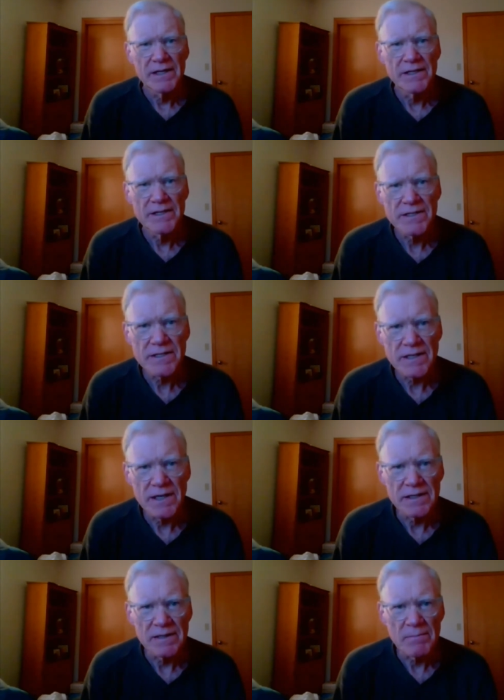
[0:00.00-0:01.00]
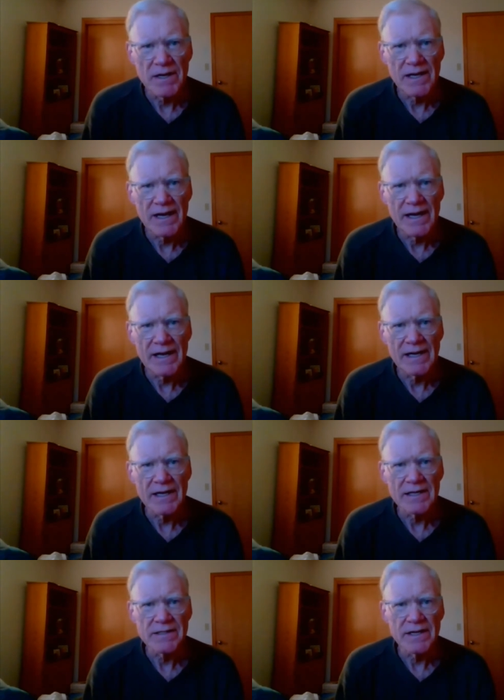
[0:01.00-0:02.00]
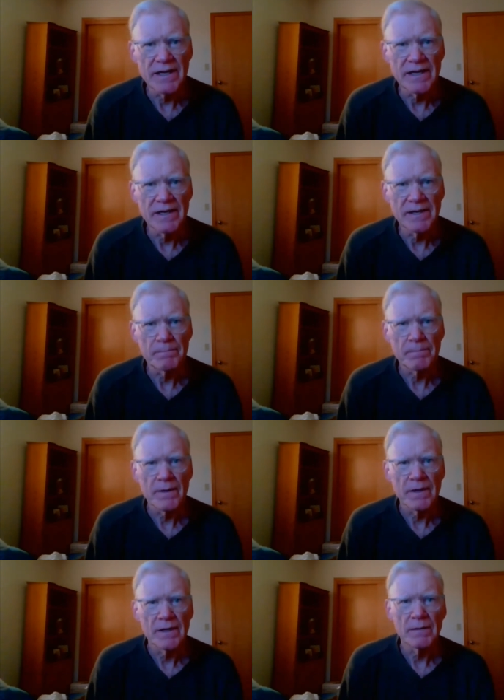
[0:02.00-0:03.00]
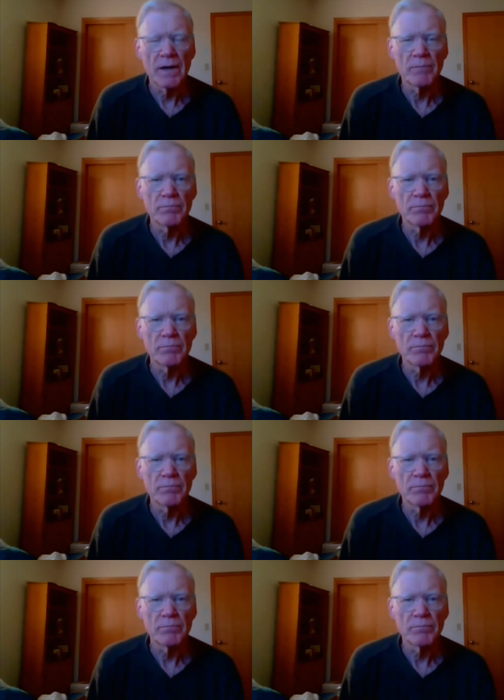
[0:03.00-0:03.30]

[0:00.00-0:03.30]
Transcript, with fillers: this psalm has a, a